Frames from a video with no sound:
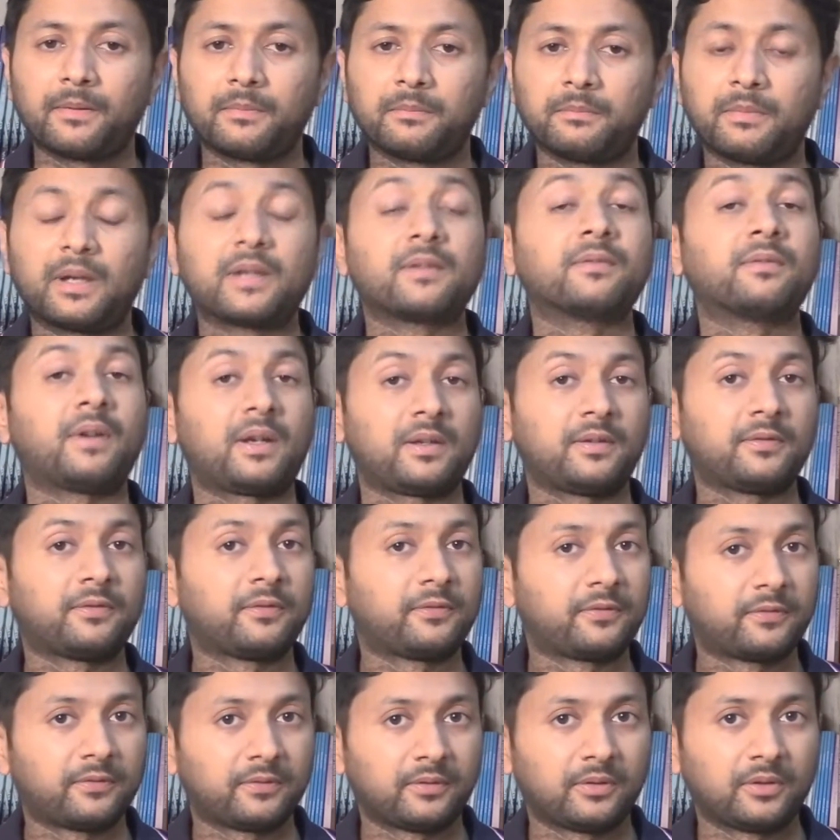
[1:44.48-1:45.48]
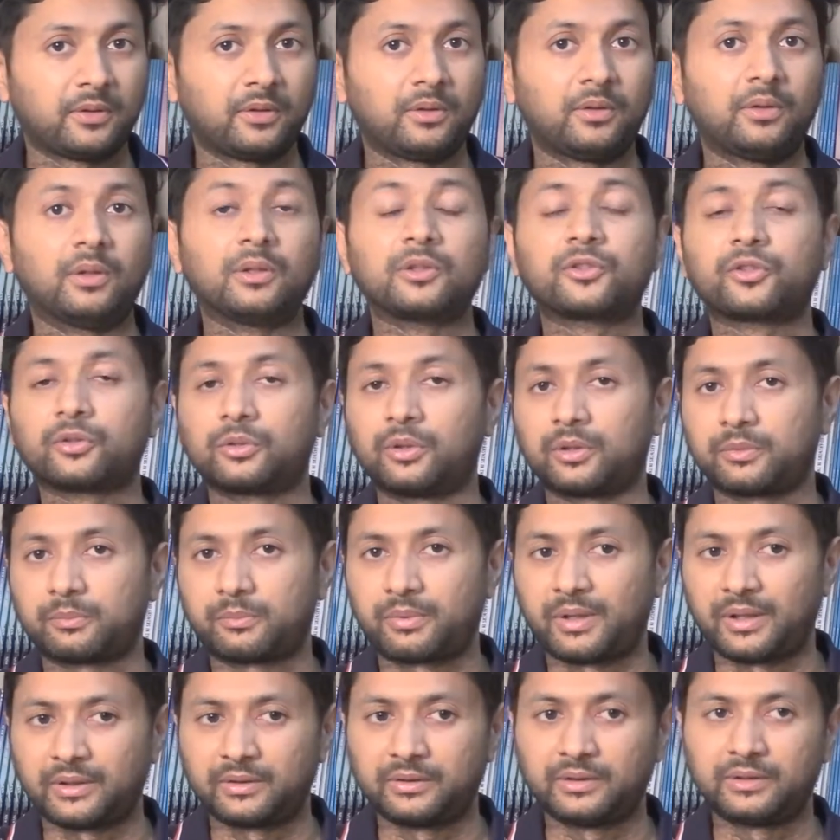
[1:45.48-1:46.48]
My wife also got
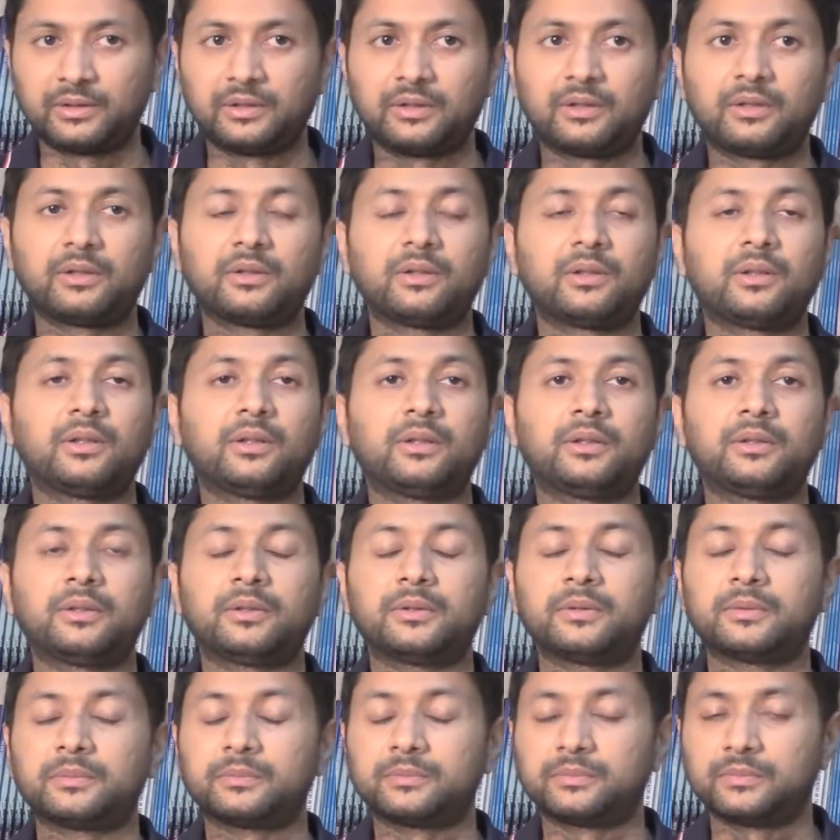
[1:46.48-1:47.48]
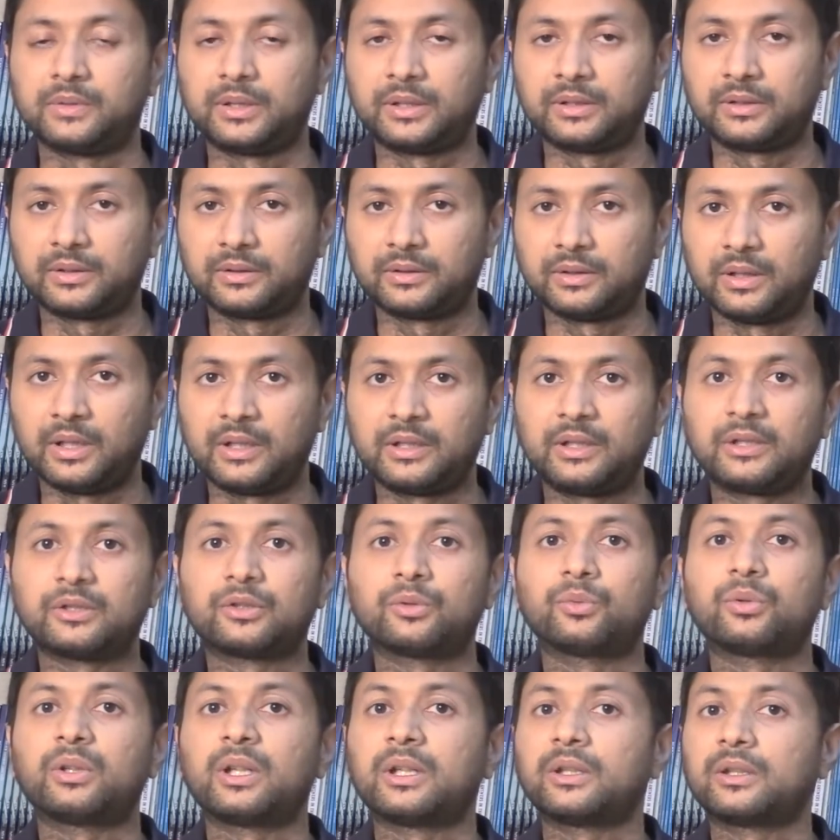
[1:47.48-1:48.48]
pregnant and I had
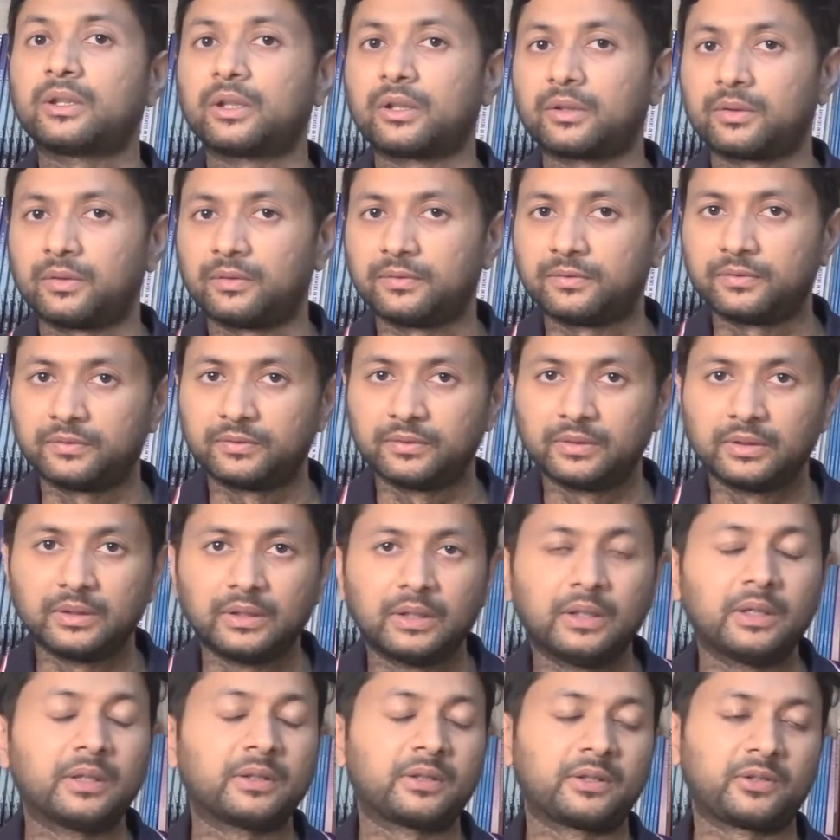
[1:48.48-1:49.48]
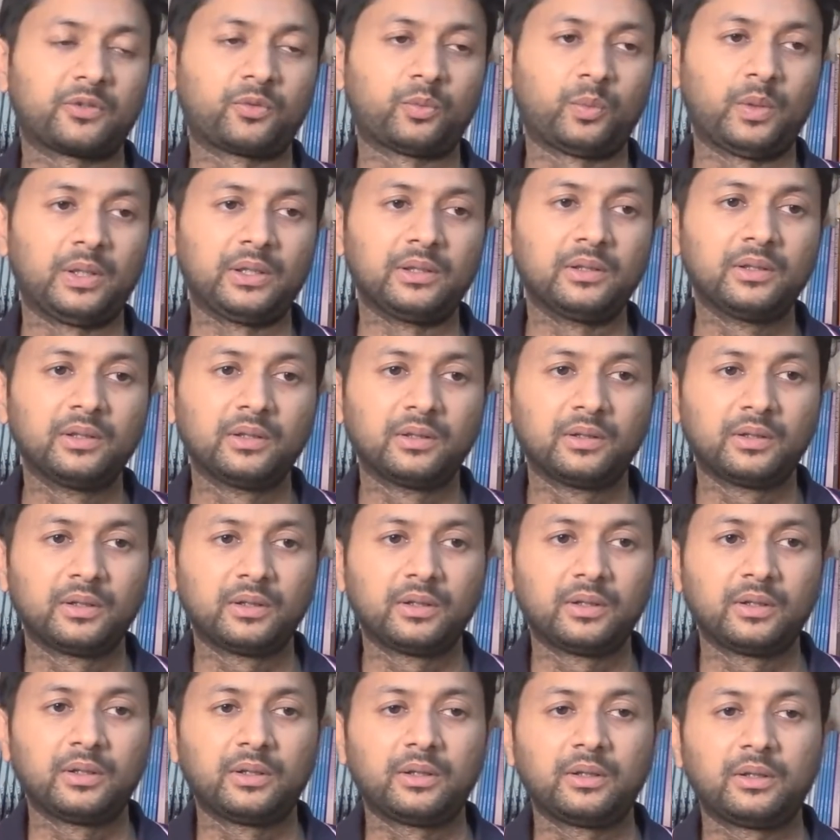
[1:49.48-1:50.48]
to take care of her as well.
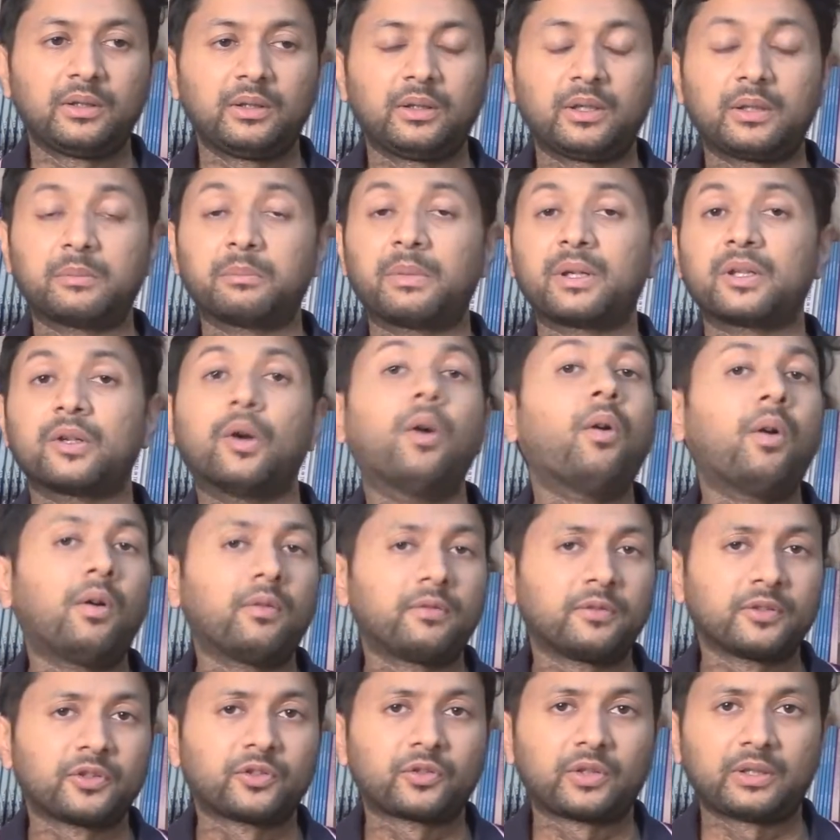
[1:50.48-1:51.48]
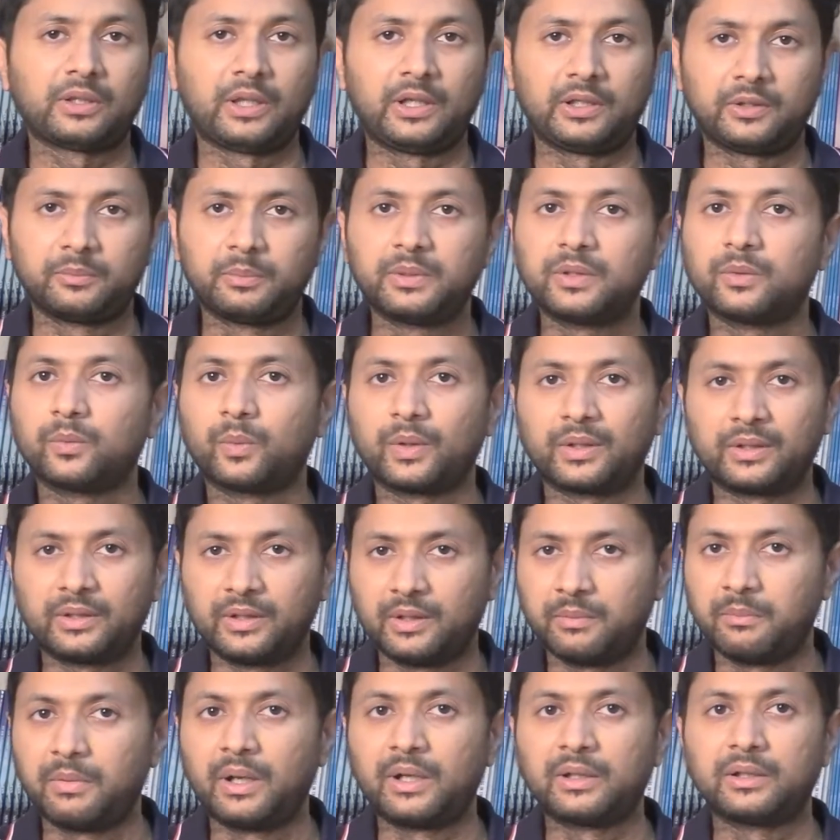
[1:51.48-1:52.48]
My office had been very
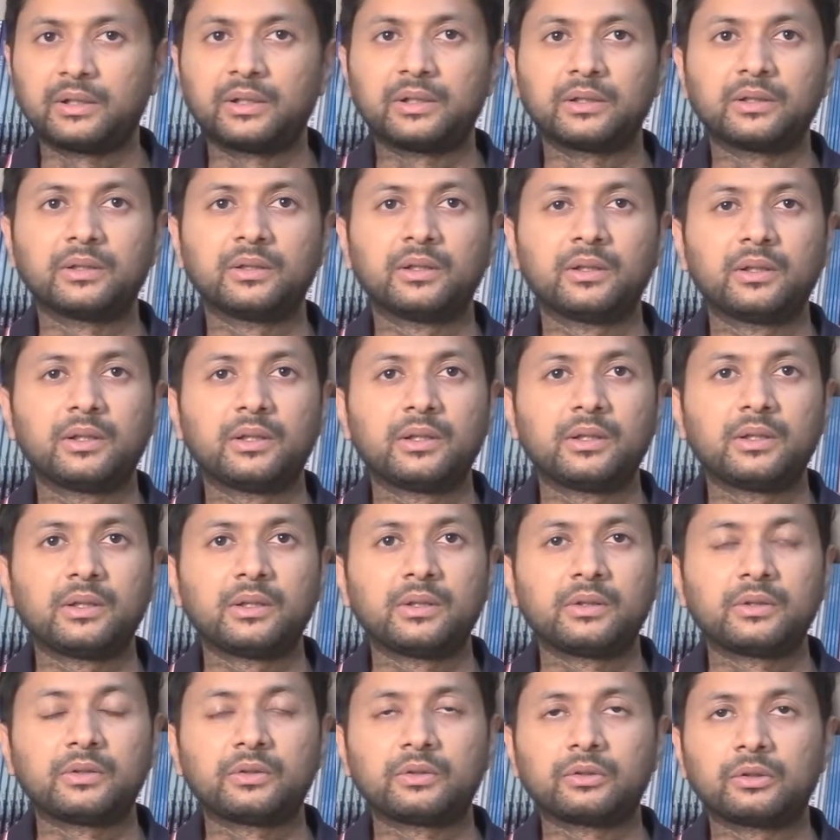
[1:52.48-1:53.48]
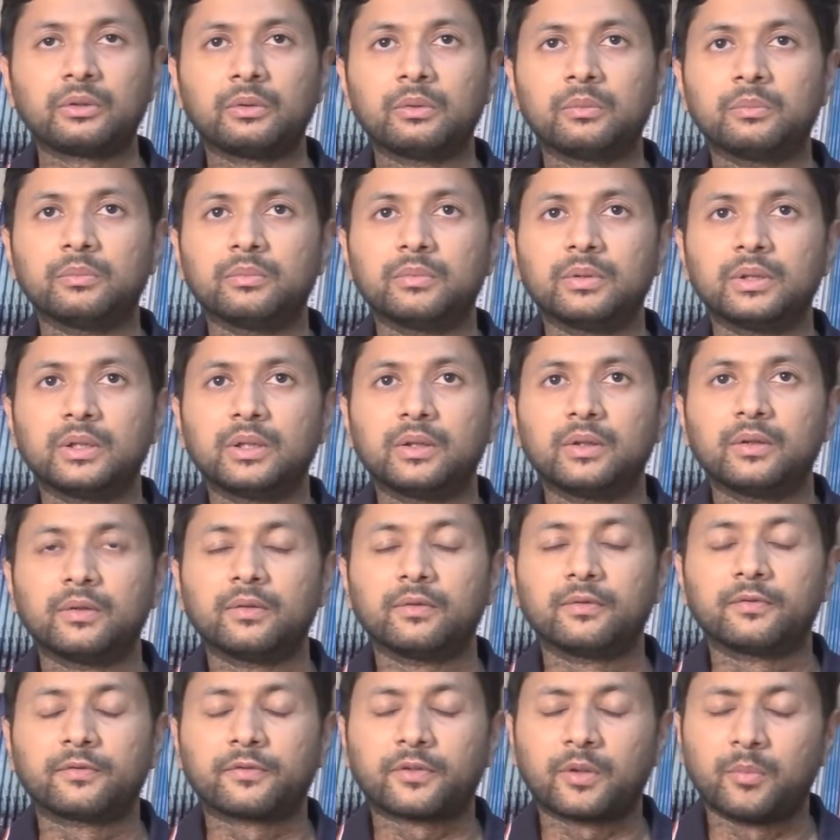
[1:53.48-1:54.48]
demanding, so
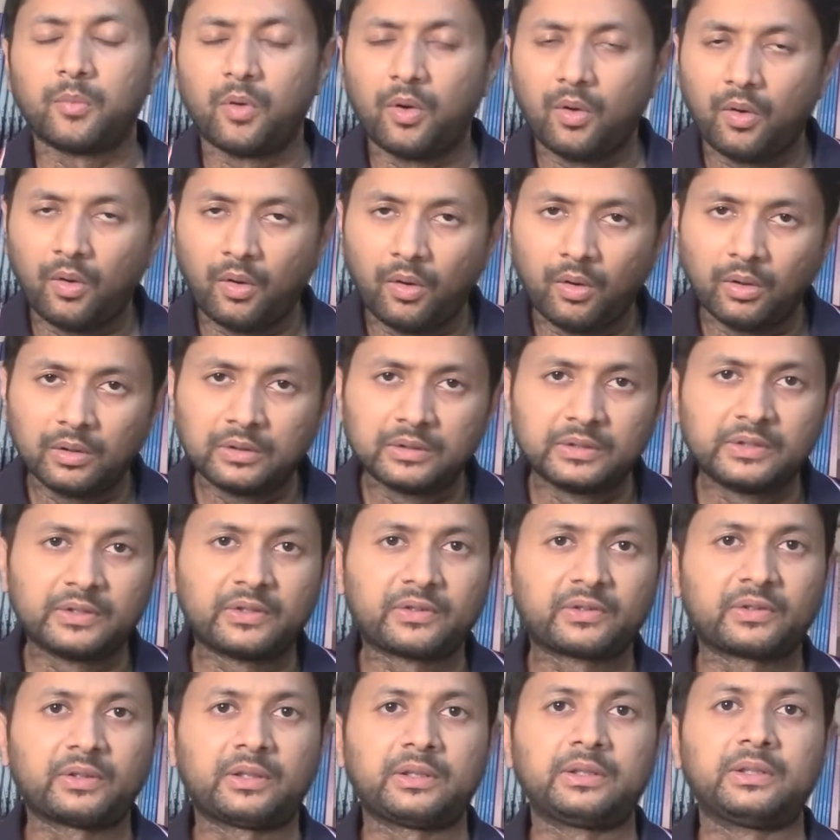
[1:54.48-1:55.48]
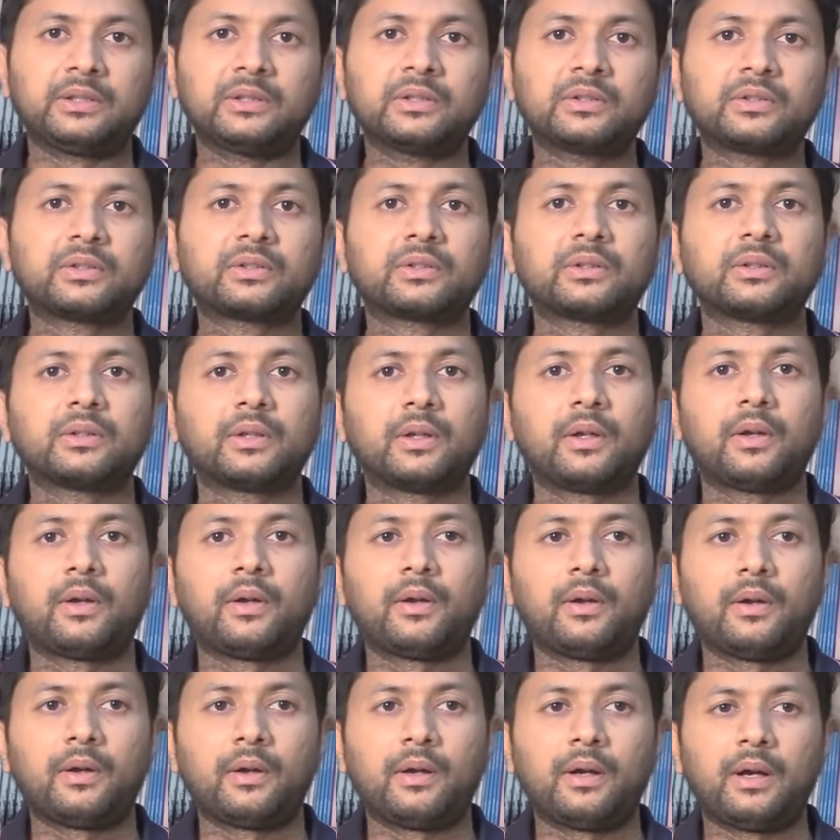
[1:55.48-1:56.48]
from all these sides
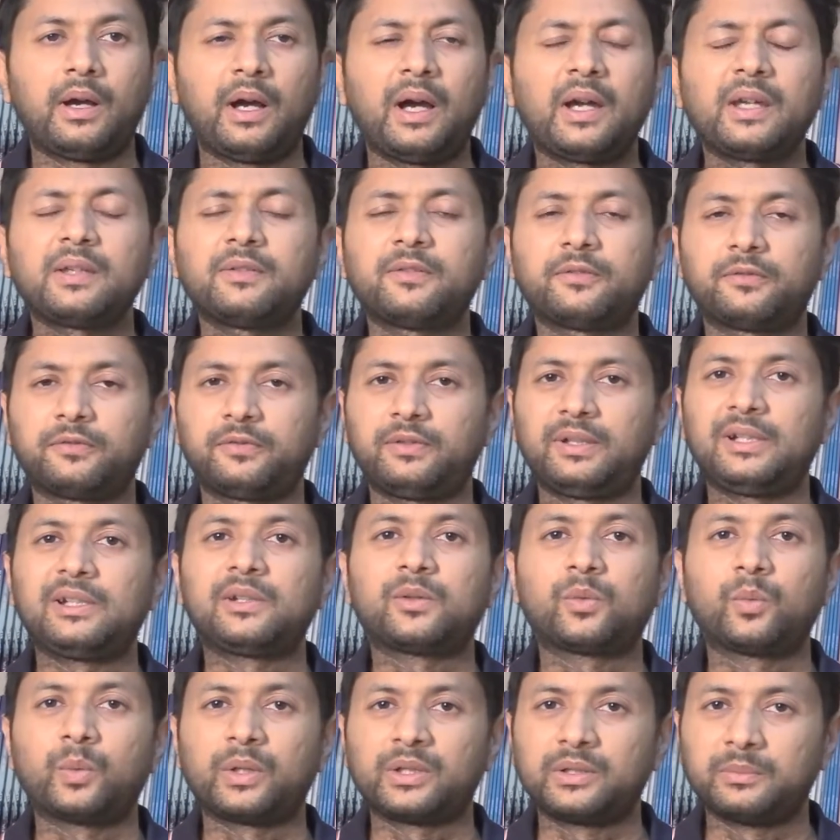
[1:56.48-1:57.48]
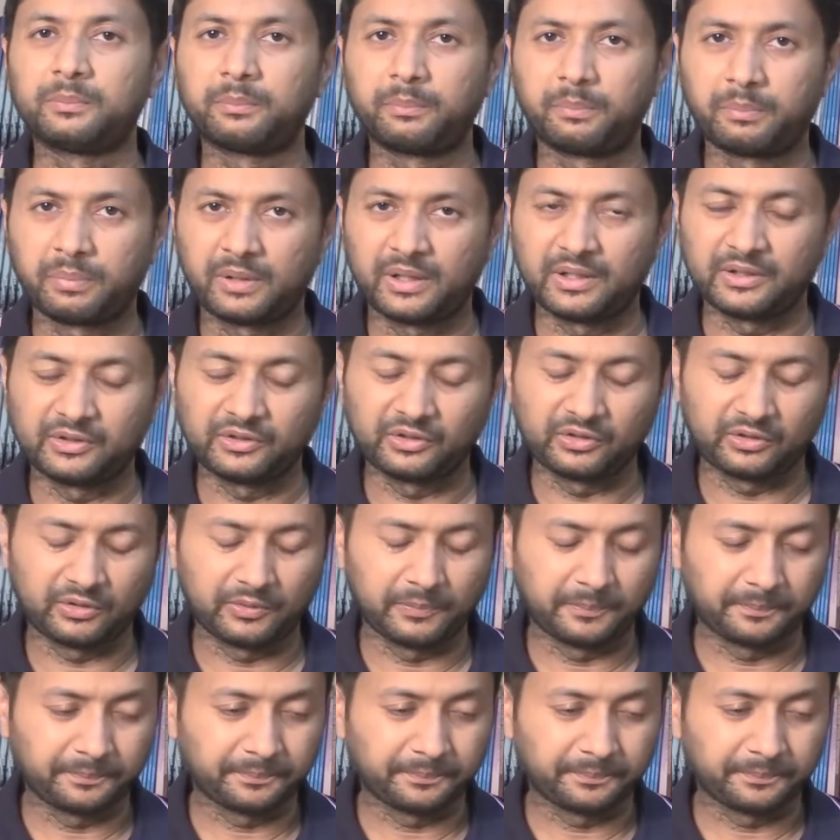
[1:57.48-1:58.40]
I felt very pressed.